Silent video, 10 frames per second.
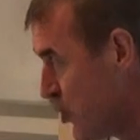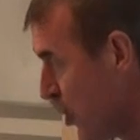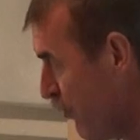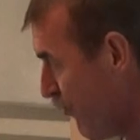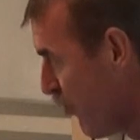
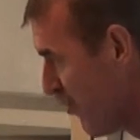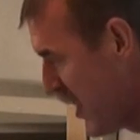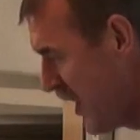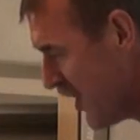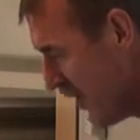job for
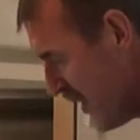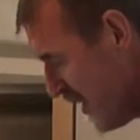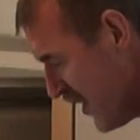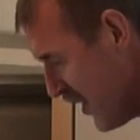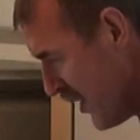me,
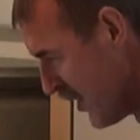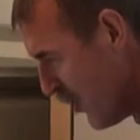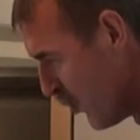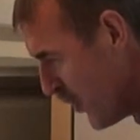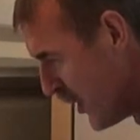
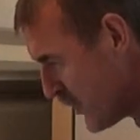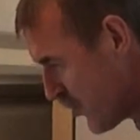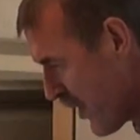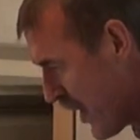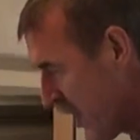will
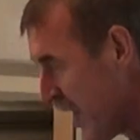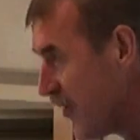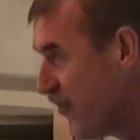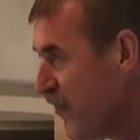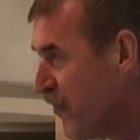try
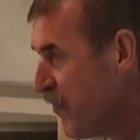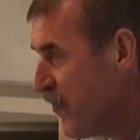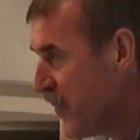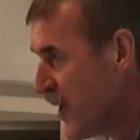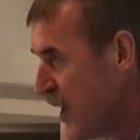again.
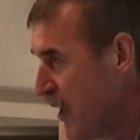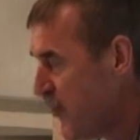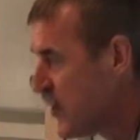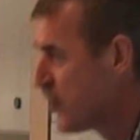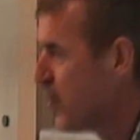If
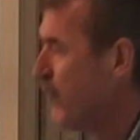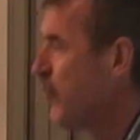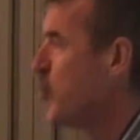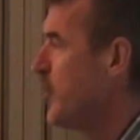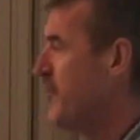the
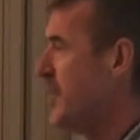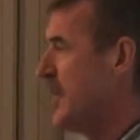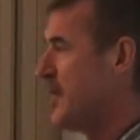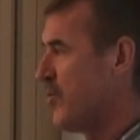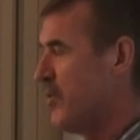server would be
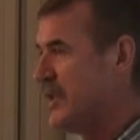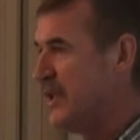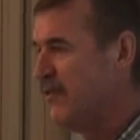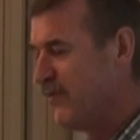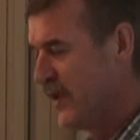
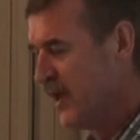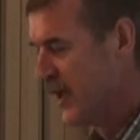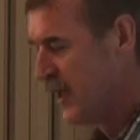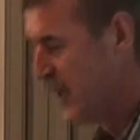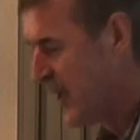iterative,
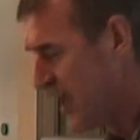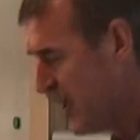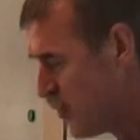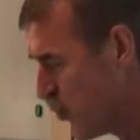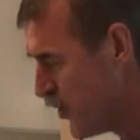
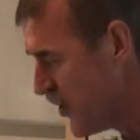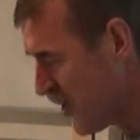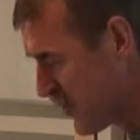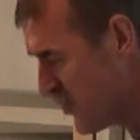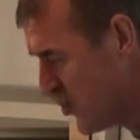it would
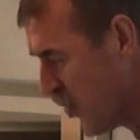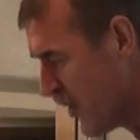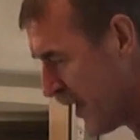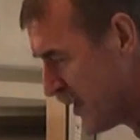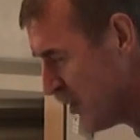not do all
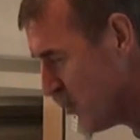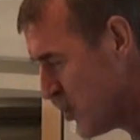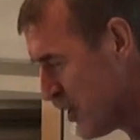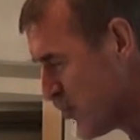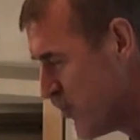that. It would
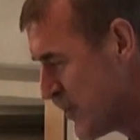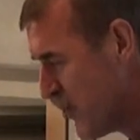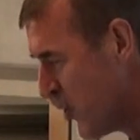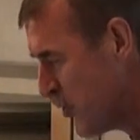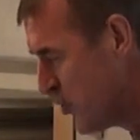just
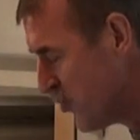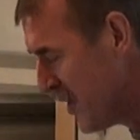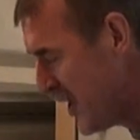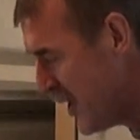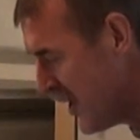respond to
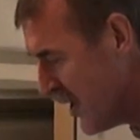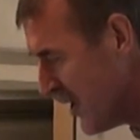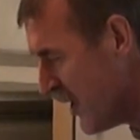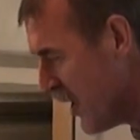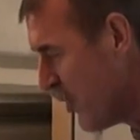me
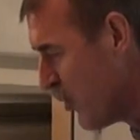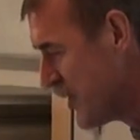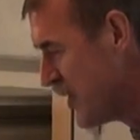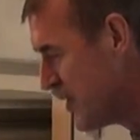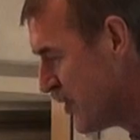
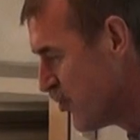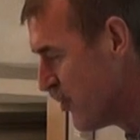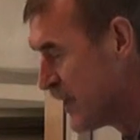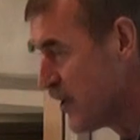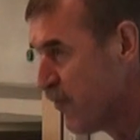what is the
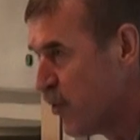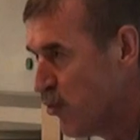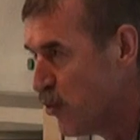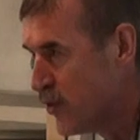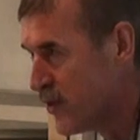address of the
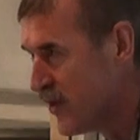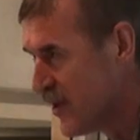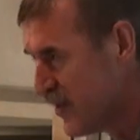root.